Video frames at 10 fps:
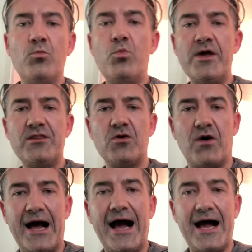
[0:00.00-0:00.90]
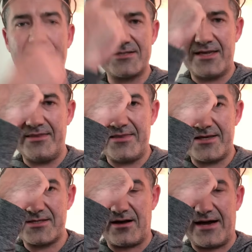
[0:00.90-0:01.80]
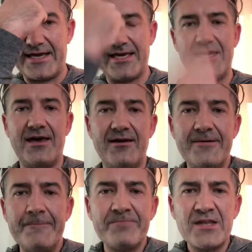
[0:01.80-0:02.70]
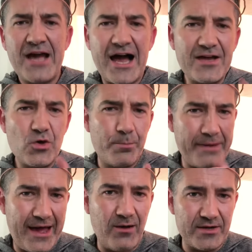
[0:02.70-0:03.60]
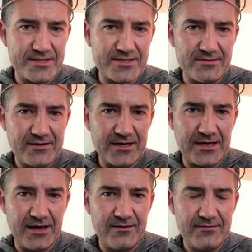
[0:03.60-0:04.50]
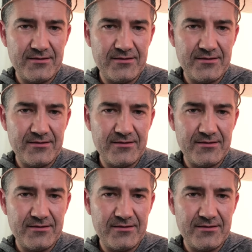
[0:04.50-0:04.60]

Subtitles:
with your heart and this eye here are your powers, okay?